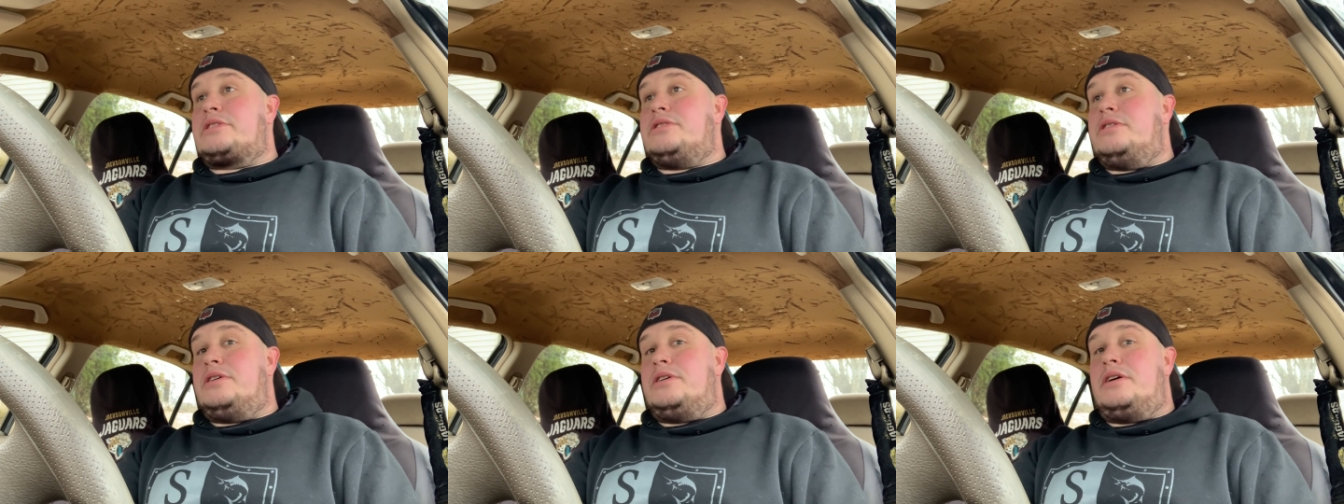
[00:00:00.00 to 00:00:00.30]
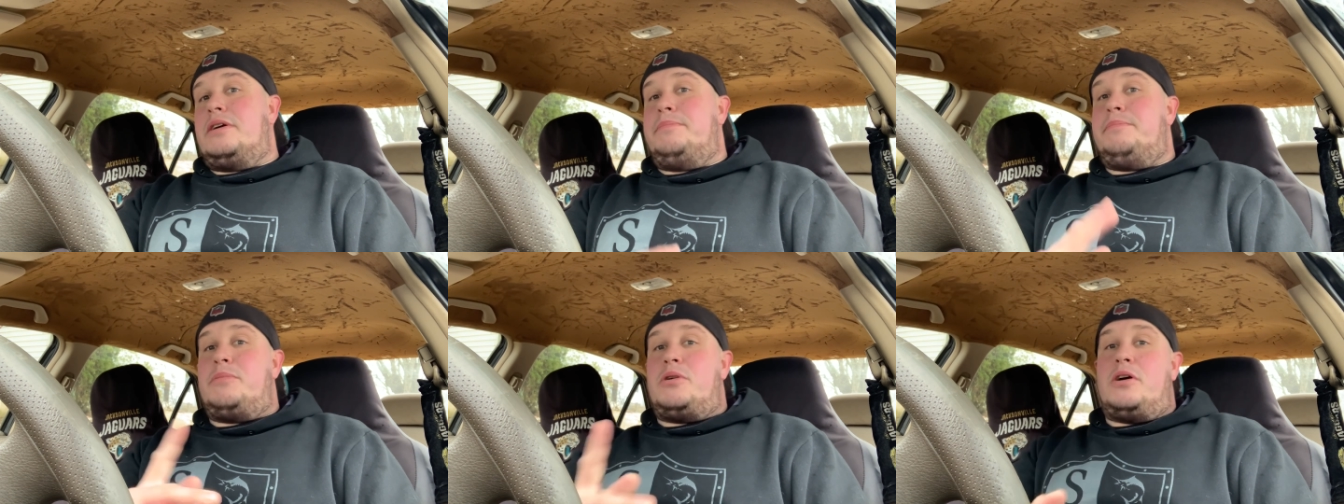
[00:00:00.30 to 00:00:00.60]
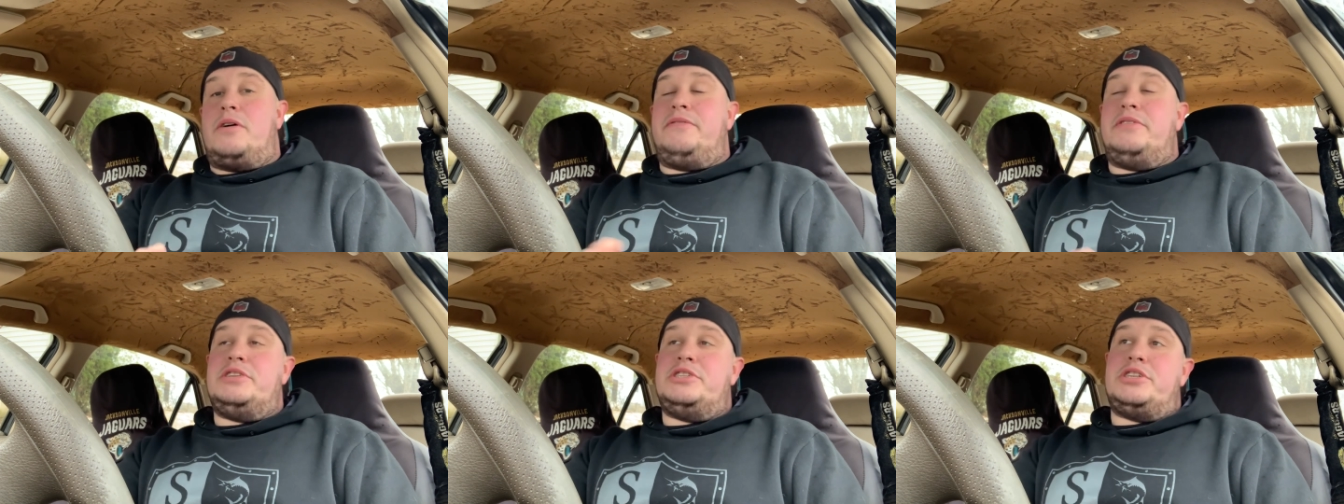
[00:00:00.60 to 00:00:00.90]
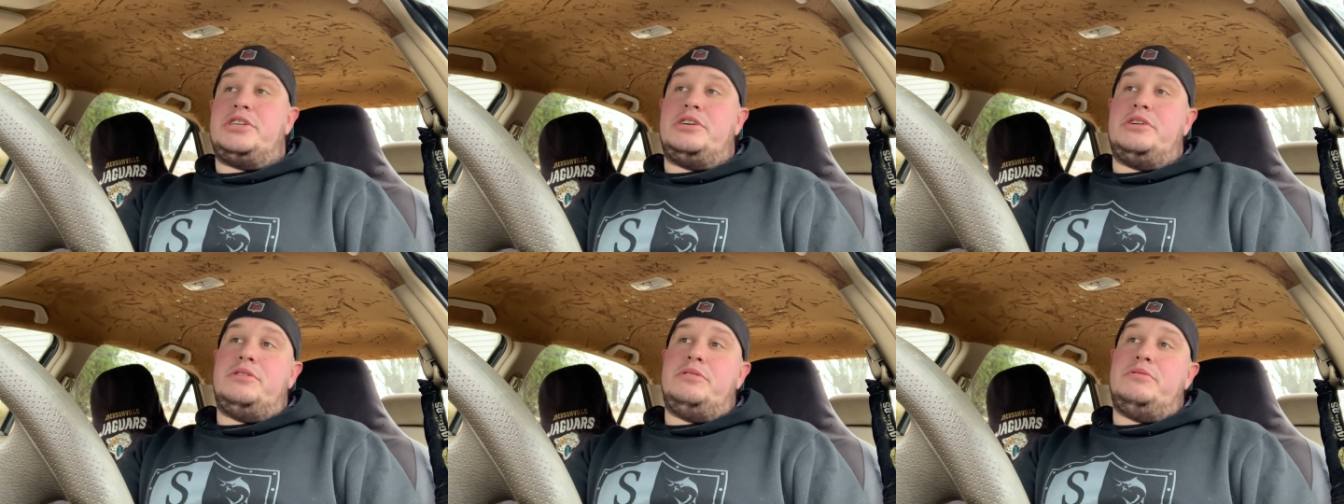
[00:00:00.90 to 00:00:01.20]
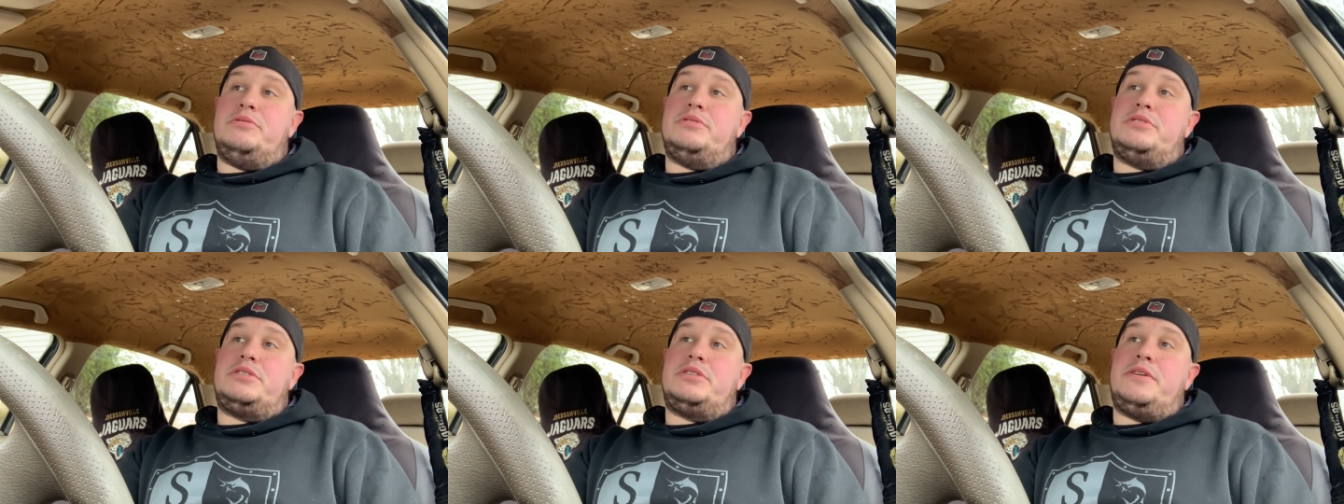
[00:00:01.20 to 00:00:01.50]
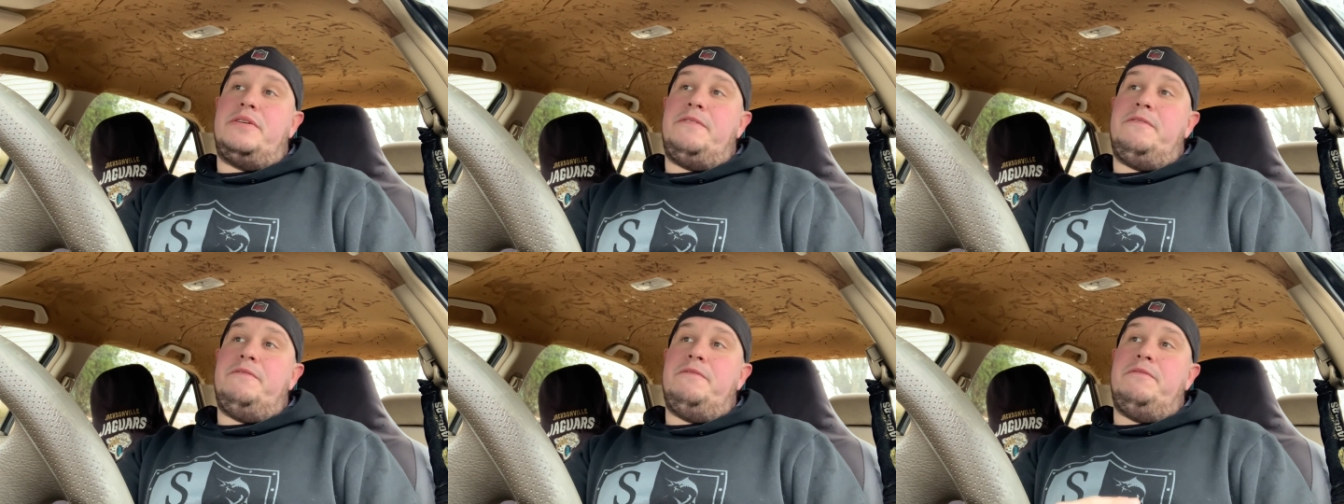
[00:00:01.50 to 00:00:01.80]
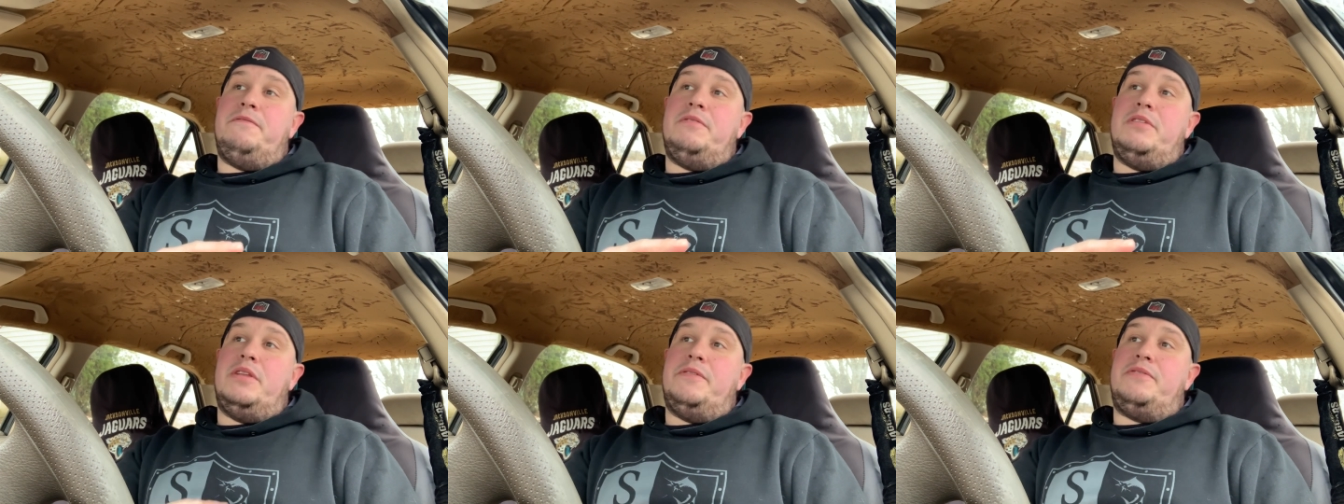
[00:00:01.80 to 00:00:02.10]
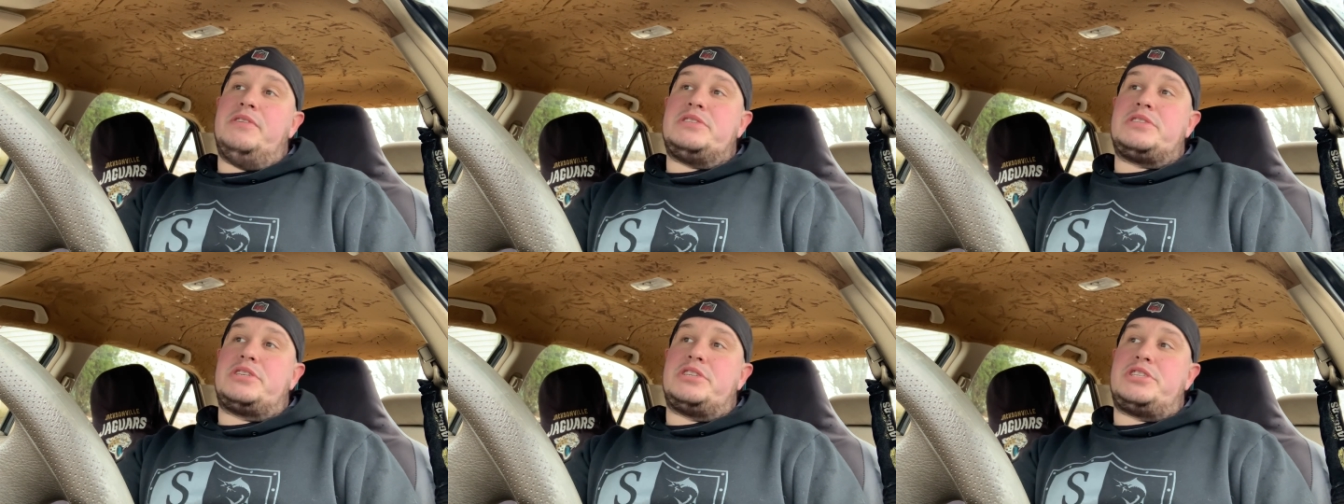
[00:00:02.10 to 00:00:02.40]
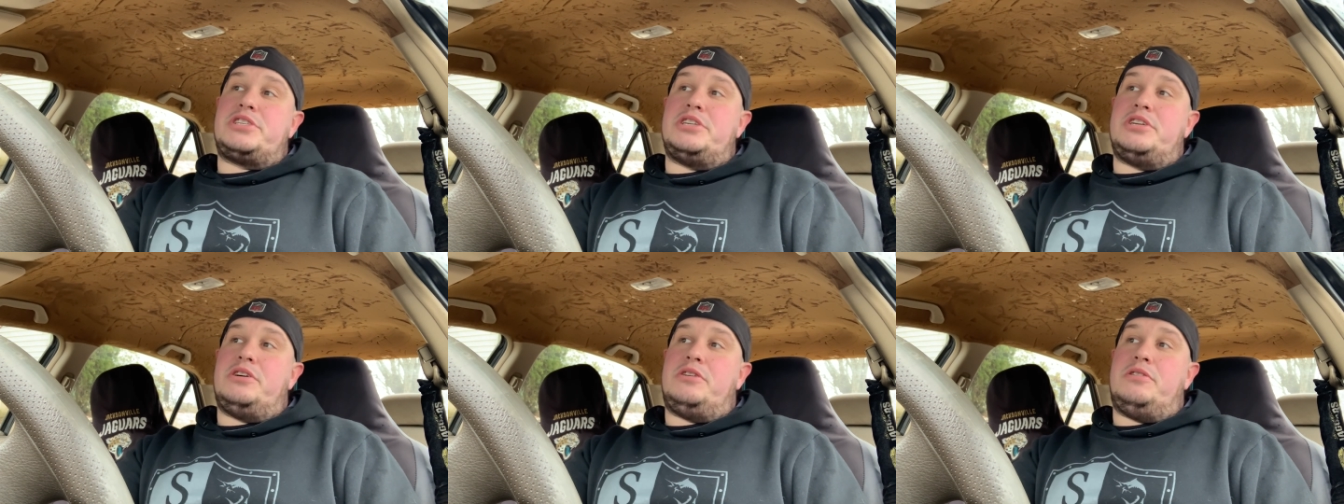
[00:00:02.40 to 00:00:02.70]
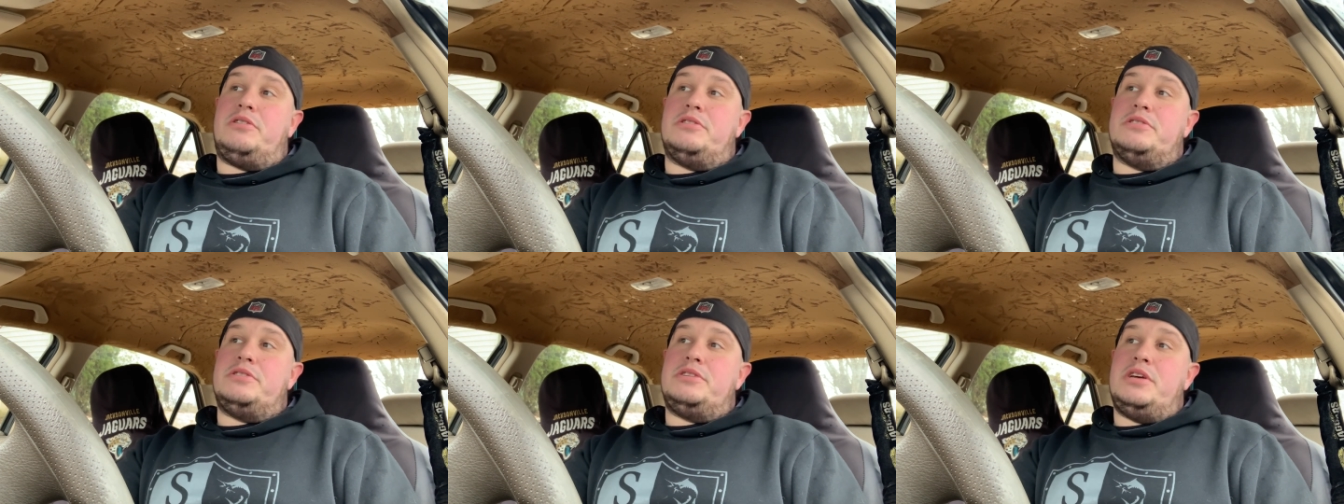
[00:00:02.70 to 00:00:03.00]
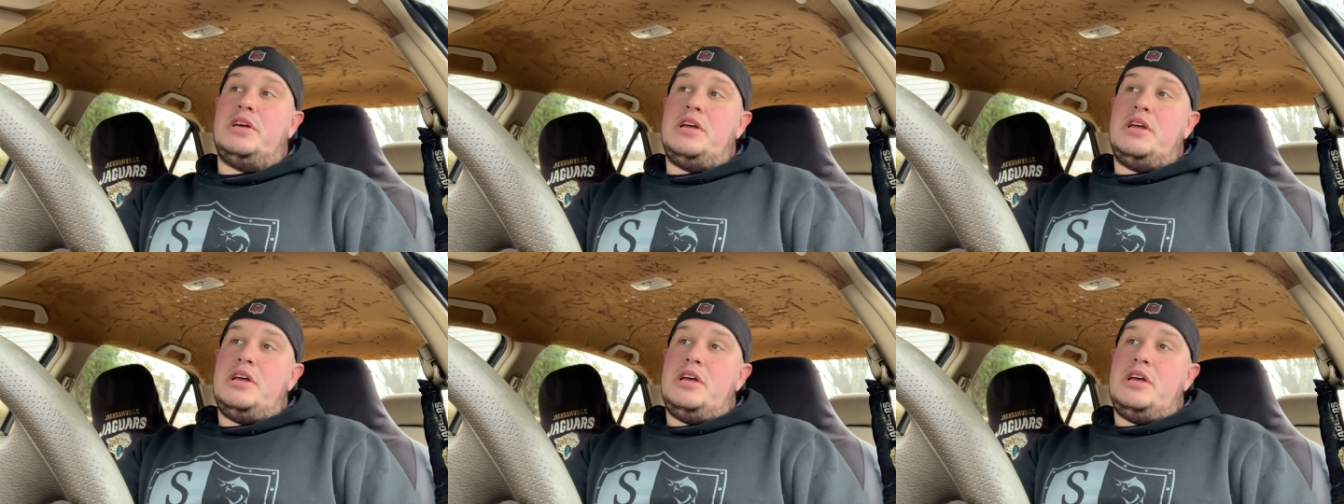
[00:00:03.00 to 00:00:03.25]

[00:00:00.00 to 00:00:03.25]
are Marvin Jones, Laviska Shenault,